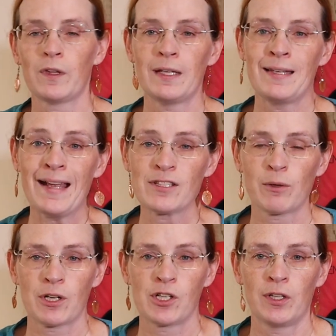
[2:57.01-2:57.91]
the next
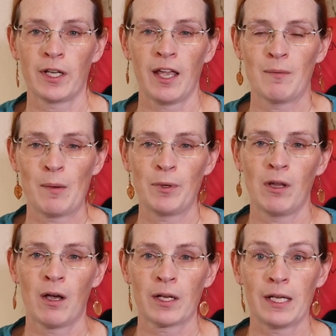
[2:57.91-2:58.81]
question that came up a
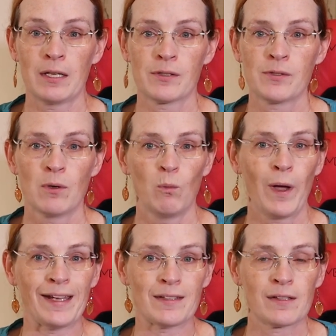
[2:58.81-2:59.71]
lot is
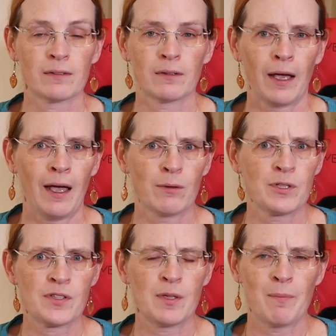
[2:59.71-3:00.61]
weight. How
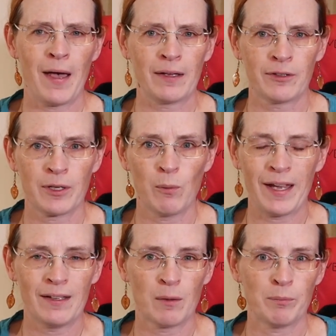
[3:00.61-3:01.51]
does the battery
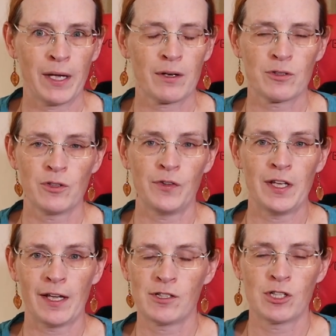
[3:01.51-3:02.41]
weight compare to
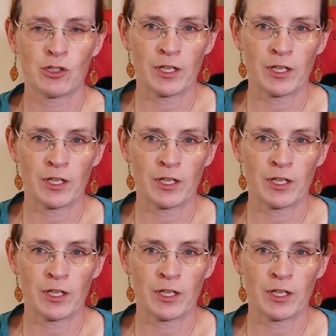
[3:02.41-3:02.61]
the engine,